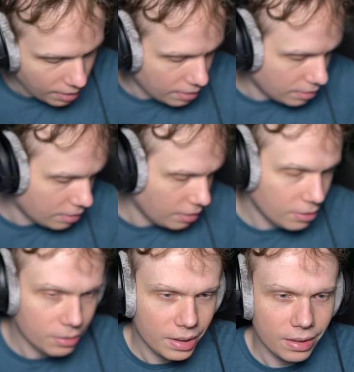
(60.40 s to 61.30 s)
and it's, you
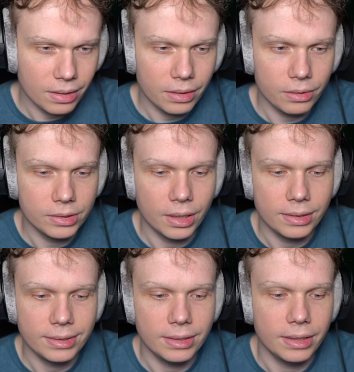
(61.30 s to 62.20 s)
know, getting a little
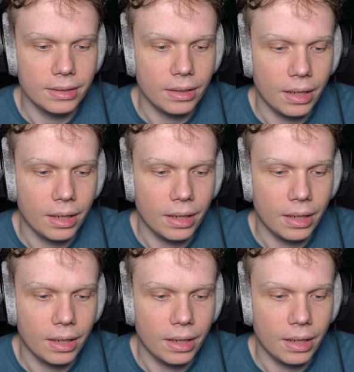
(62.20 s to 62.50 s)
dusty, and